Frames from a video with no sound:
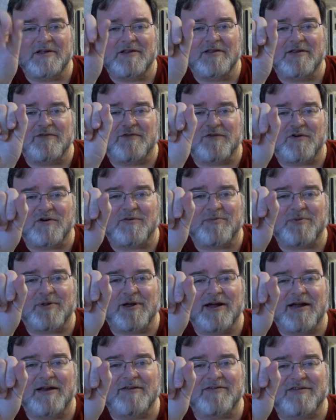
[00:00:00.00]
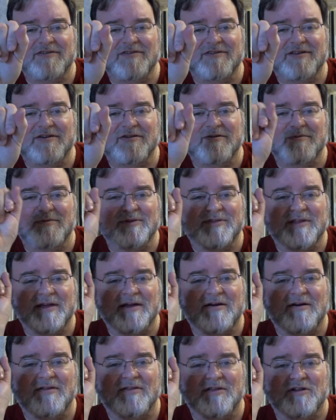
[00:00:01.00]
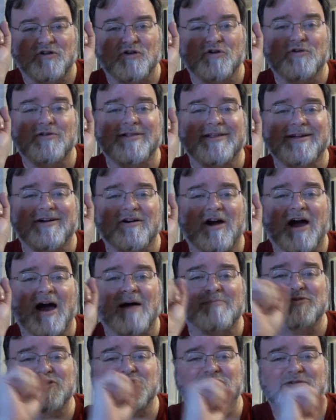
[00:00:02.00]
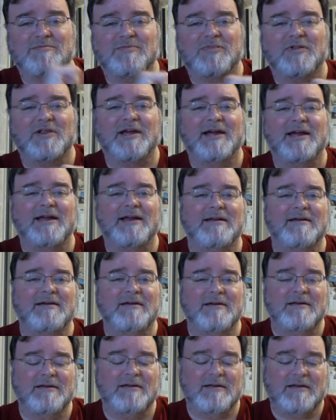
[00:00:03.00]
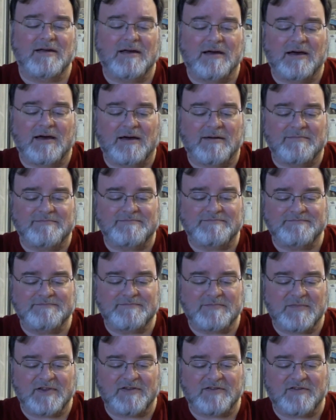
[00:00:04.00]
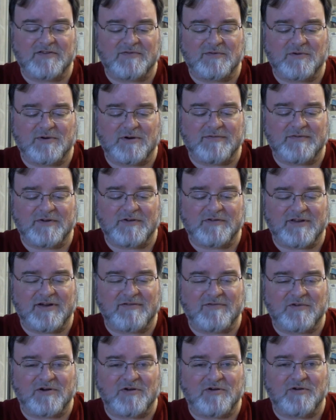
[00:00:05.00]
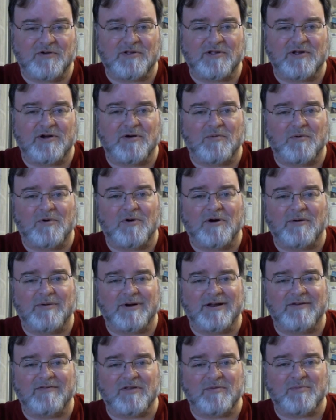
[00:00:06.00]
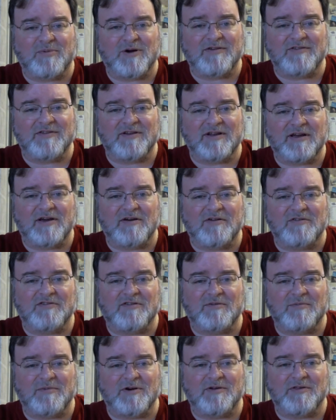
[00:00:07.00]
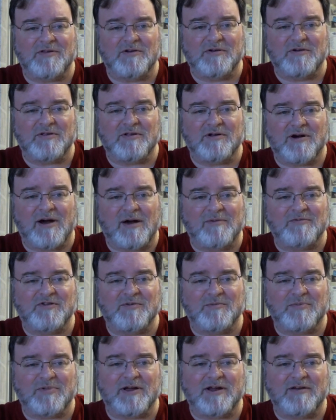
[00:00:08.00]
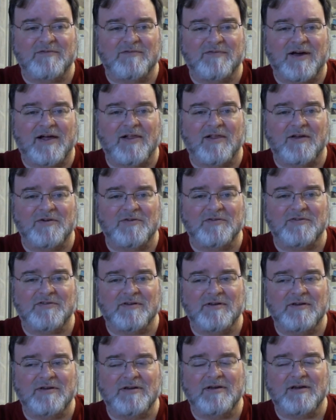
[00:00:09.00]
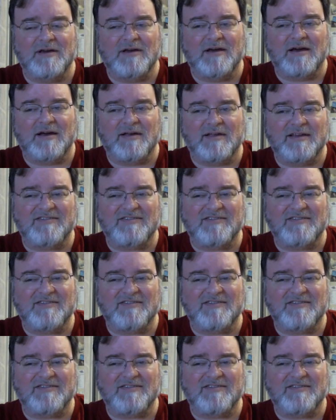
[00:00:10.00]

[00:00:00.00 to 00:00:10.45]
The fourth plane is considered what they call the nuclear option plane. This is for if there's ever a nuclear war. Whenever the president goes somewhere, the nuclear option plane follows. They